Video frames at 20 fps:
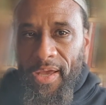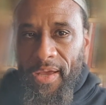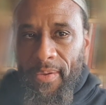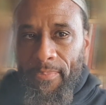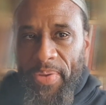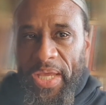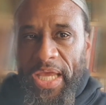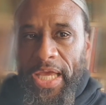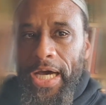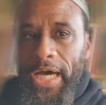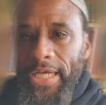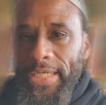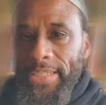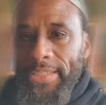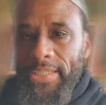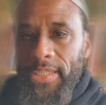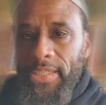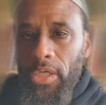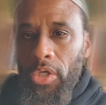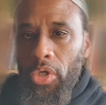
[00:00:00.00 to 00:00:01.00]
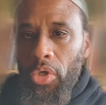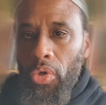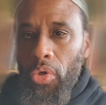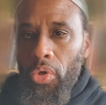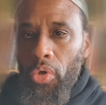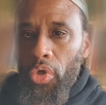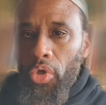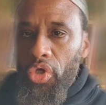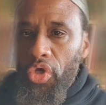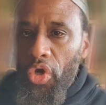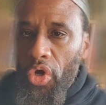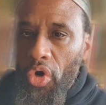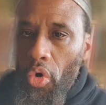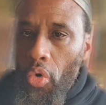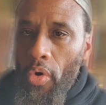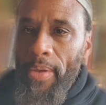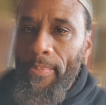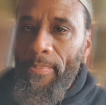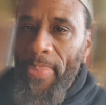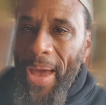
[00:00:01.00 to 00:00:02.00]
because you're
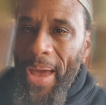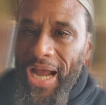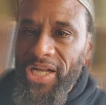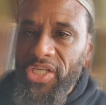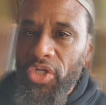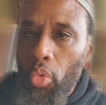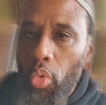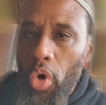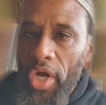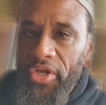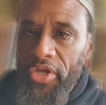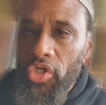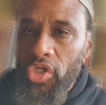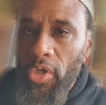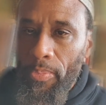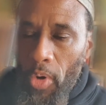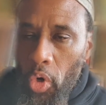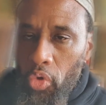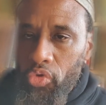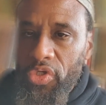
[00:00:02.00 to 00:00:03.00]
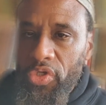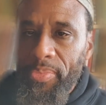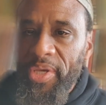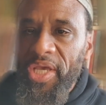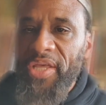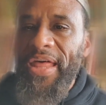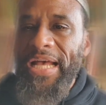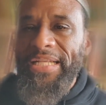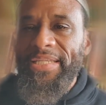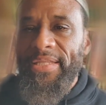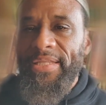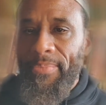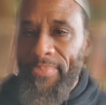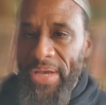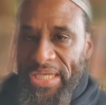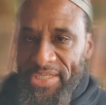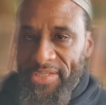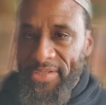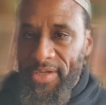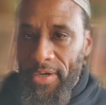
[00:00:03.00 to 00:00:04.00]
going back to what you're supposed to be and that's the
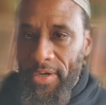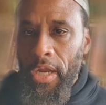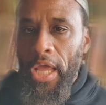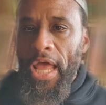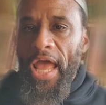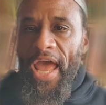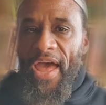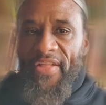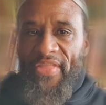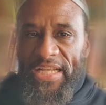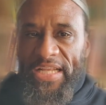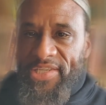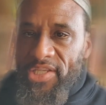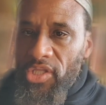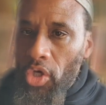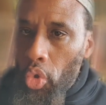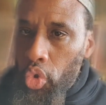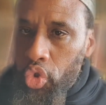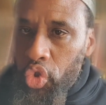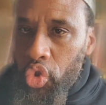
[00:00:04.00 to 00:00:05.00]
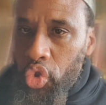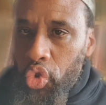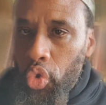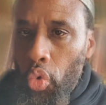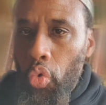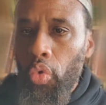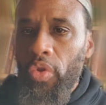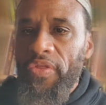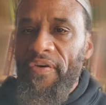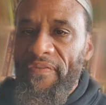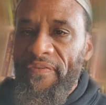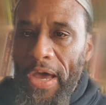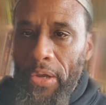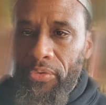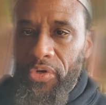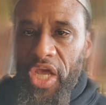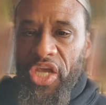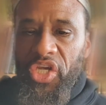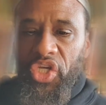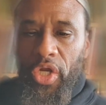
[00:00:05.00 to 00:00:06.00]
mestar and that's the usul, the
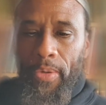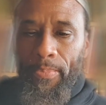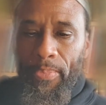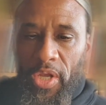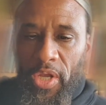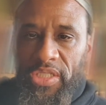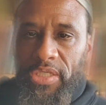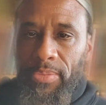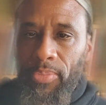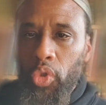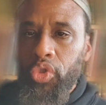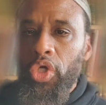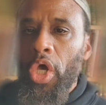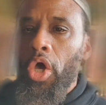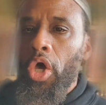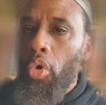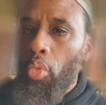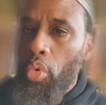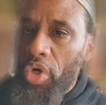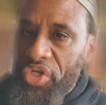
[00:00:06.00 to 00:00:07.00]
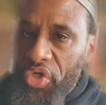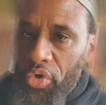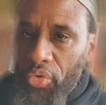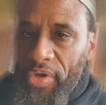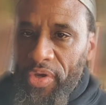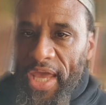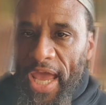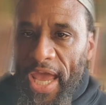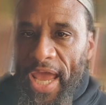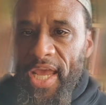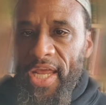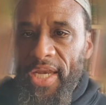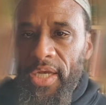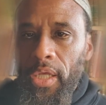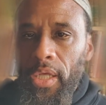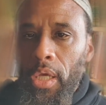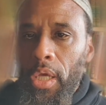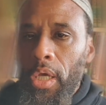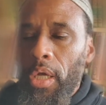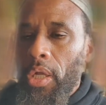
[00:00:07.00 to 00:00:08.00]
foundation principles which you gain.
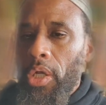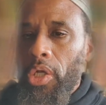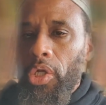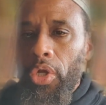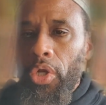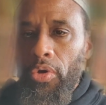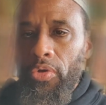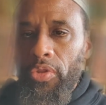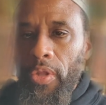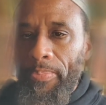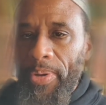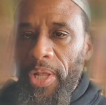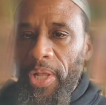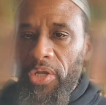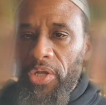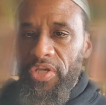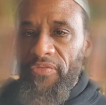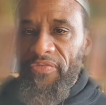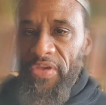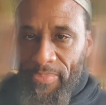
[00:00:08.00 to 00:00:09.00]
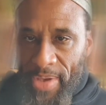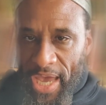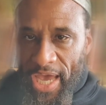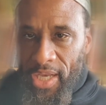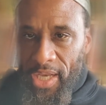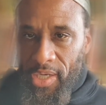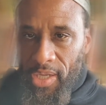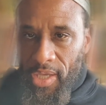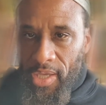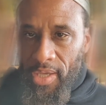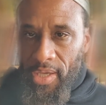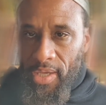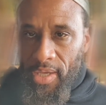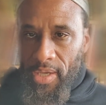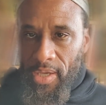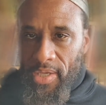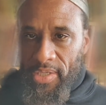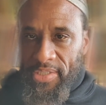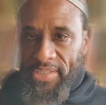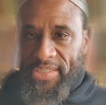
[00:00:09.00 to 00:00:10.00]
Learn the pillars of iman,
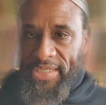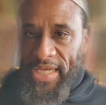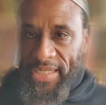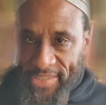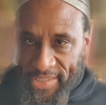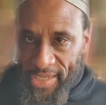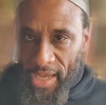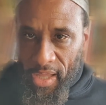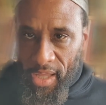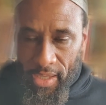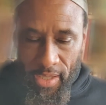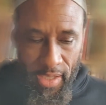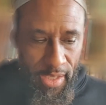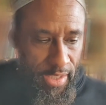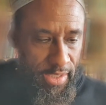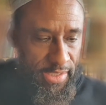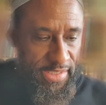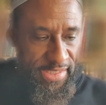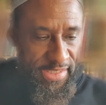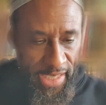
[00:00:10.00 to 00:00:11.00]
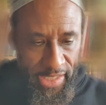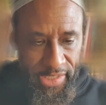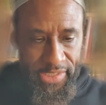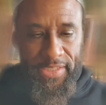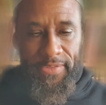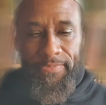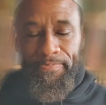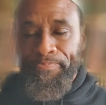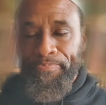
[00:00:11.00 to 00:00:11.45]
sitta, six,